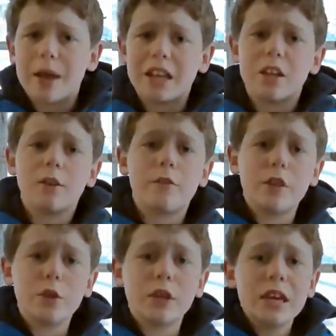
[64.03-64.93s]
the magnetic
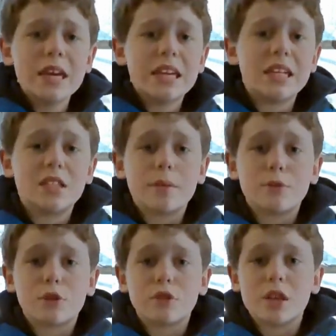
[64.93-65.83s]
field heats
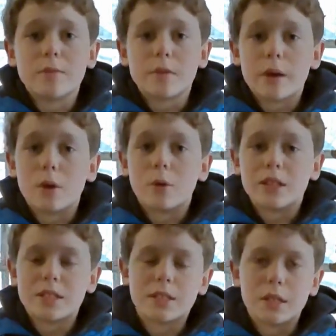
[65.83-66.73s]
up certain types of metal,
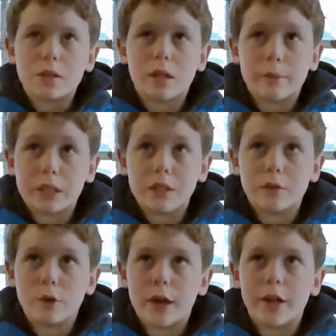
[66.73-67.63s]
like steel, I
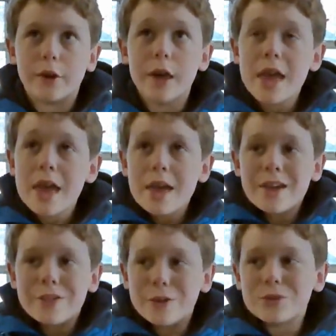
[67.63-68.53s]
believe, iron.
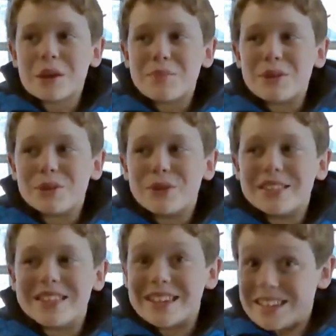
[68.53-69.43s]
Those might be the
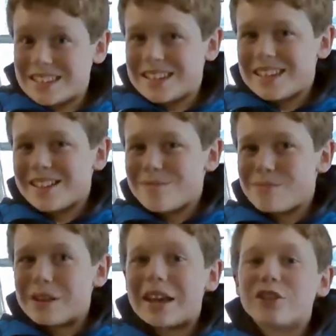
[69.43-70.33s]
ones that it doesn't heat up,
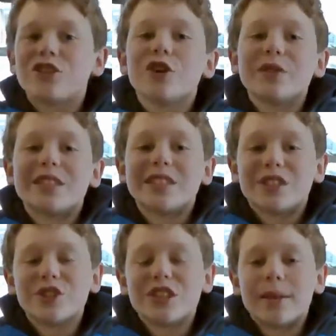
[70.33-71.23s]
but I just know it's
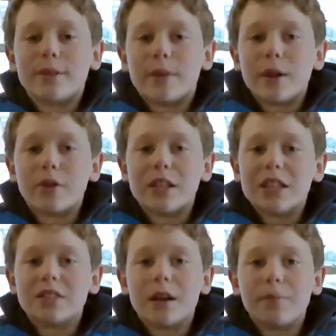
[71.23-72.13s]
certain types of metal it
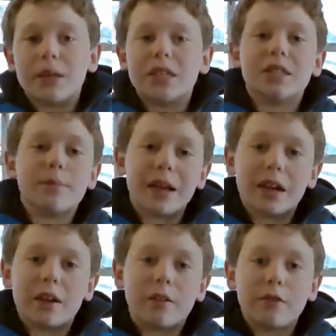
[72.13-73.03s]
heats up because of the
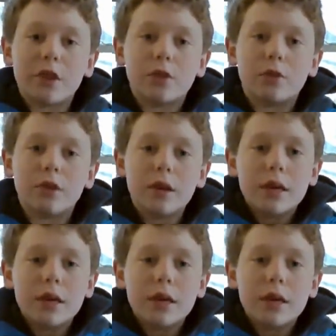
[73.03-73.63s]
magnetic field.